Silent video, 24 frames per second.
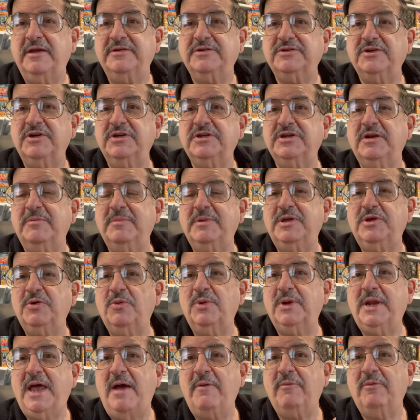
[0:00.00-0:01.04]
So he's going to be
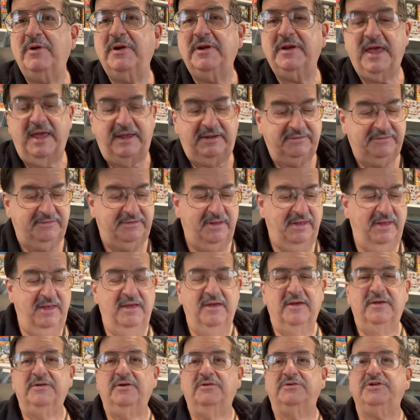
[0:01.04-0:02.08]
doing that one next.
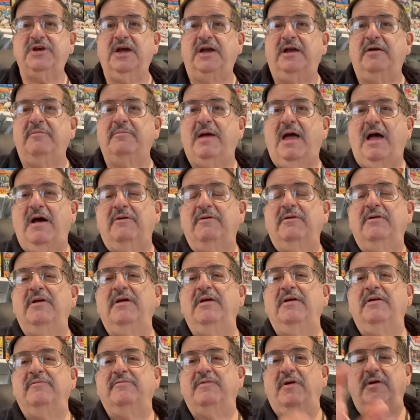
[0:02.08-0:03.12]
So check him out.
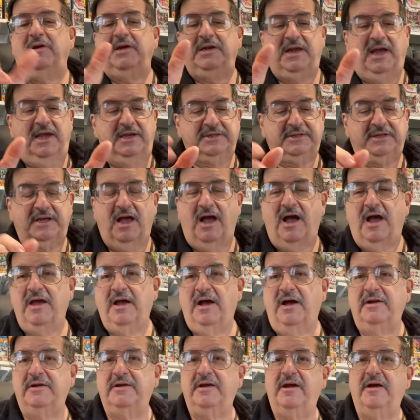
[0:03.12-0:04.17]
Very nice guy
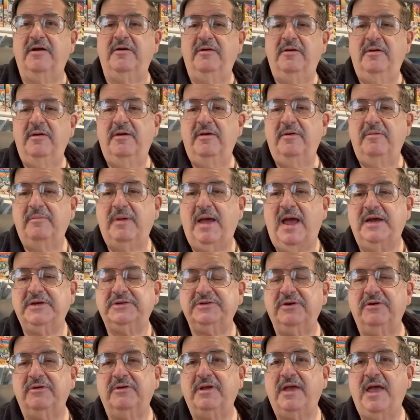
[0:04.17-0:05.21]
on there.
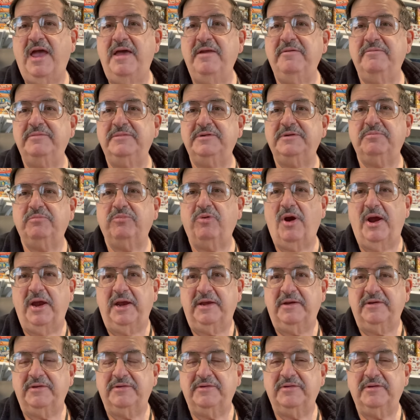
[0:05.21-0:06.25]
Pastor Ken's
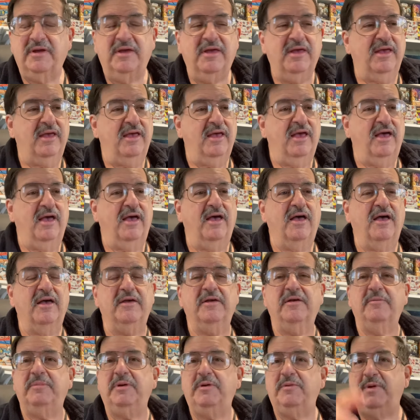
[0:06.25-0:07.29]
Breaks.
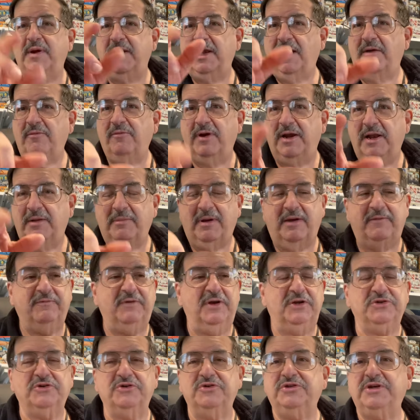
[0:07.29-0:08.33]
He'll be right on my
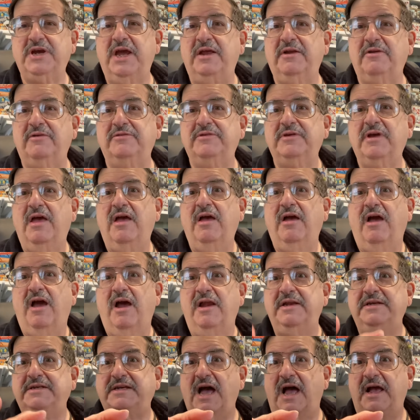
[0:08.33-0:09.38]
featured channels. And
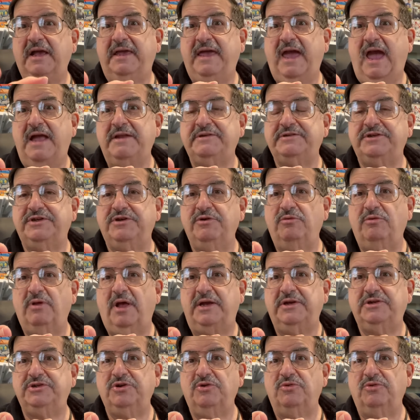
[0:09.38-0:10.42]
he's got cats too,
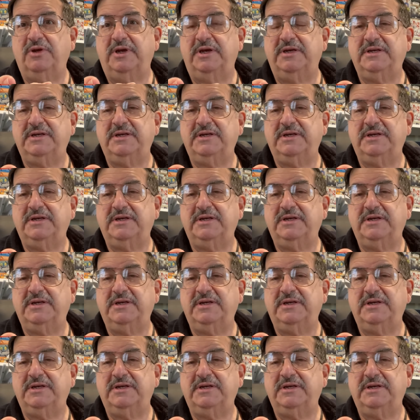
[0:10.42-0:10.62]
like Julie.